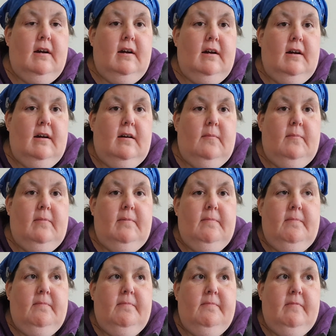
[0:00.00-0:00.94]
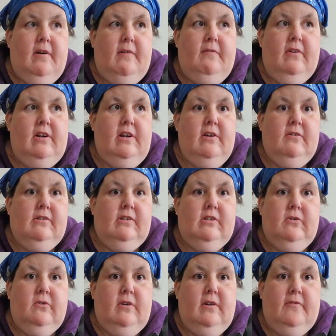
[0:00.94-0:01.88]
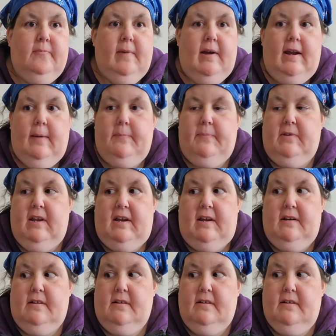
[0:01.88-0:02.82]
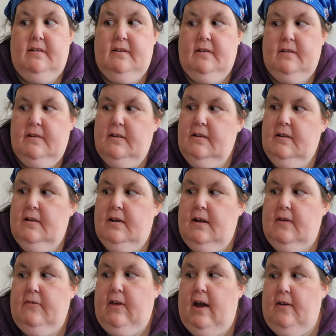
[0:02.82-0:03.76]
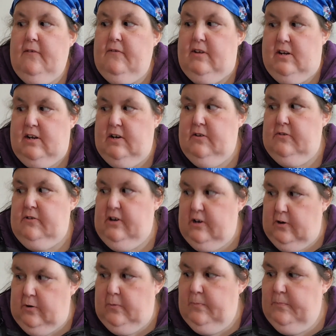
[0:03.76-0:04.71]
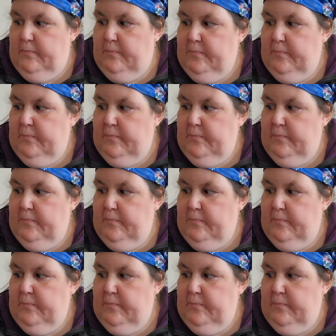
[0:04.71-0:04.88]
a video soon of my update of that video too.